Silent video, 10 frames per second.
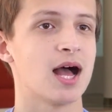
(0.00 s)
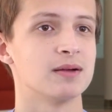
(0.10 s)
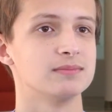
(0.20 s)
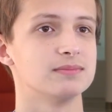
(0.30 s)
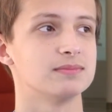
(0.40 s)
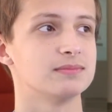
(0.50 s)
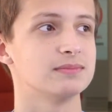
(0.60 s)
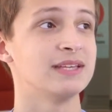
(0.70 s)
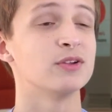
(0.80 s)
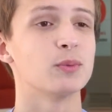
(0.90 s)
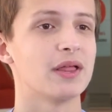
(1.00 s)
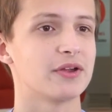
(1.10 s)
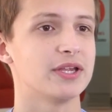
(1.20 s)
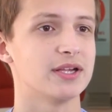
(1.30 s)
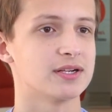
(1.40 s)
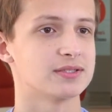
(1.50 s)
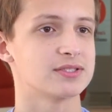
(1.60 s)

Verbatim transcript: um, even while they're here.